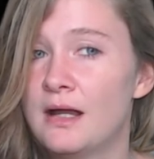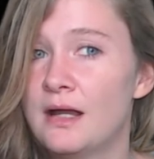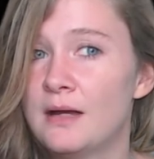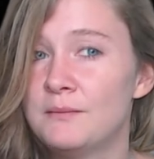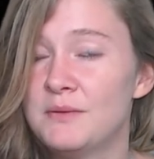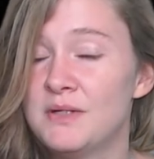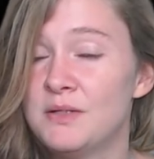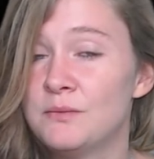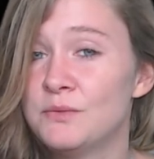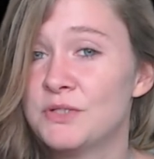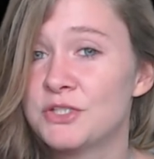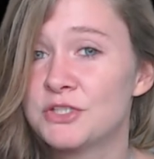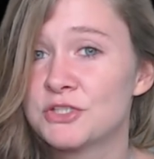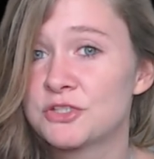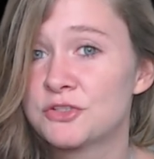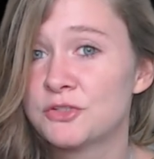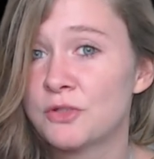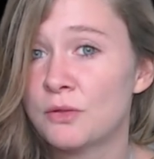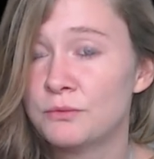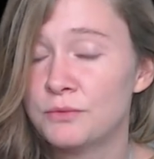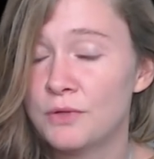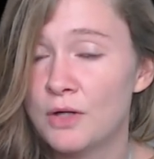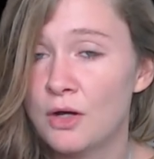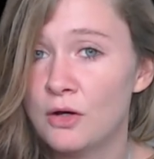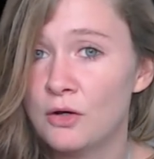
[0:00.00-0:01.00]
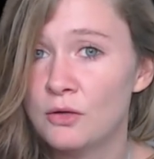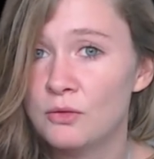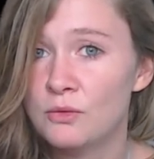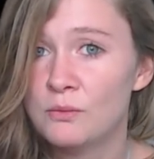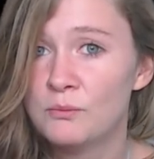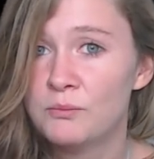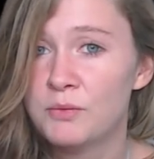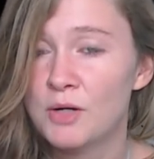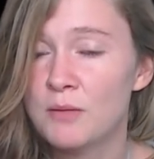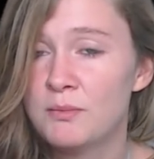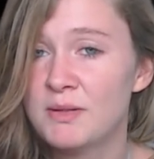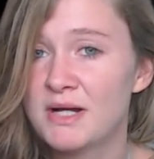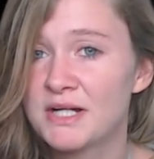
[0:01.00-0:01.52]
I mean, we just don't know.
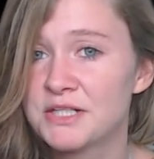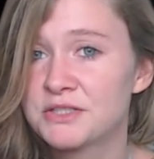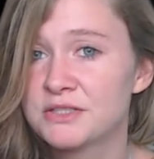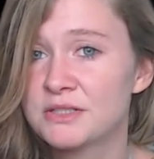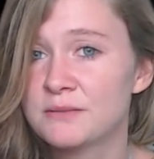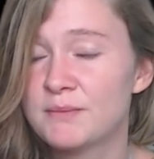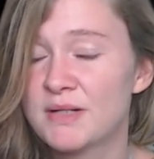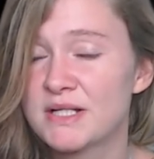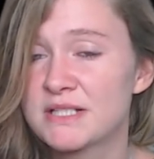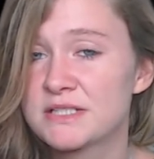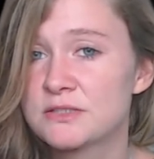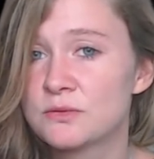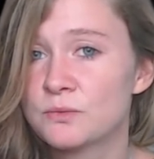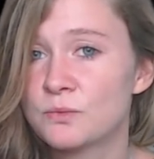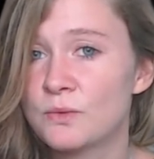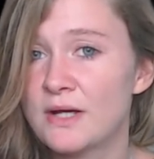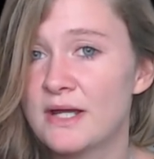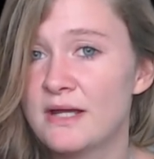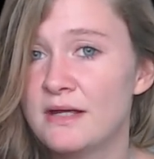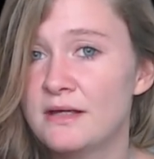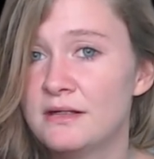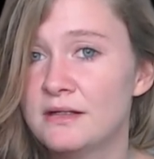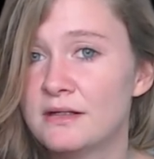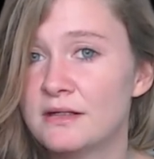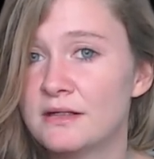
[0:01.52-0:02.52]
Bob actually passed away